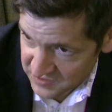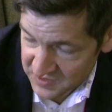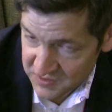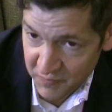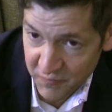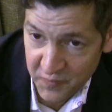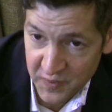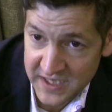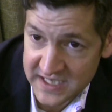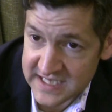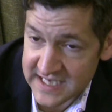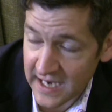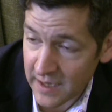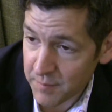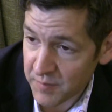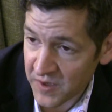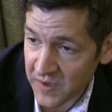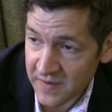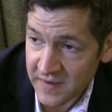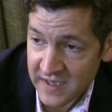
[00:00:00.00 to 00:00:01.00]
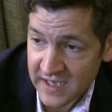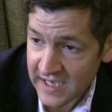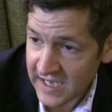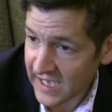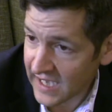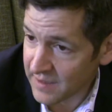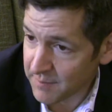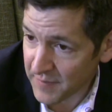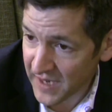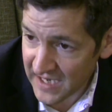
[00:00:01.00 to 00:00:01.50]
So for example,
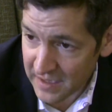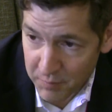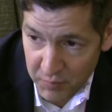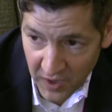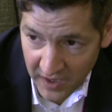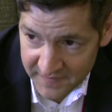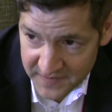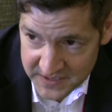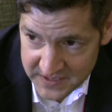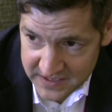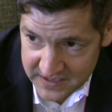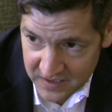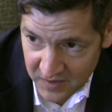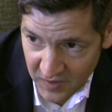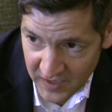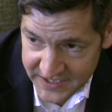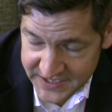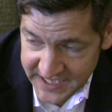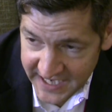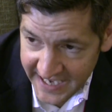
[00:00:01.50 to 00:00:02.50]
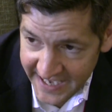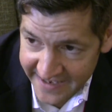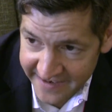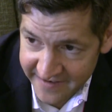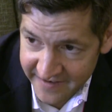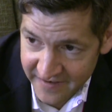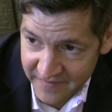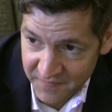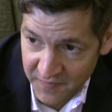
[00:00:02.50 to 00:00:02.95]
in many provinces across Canada,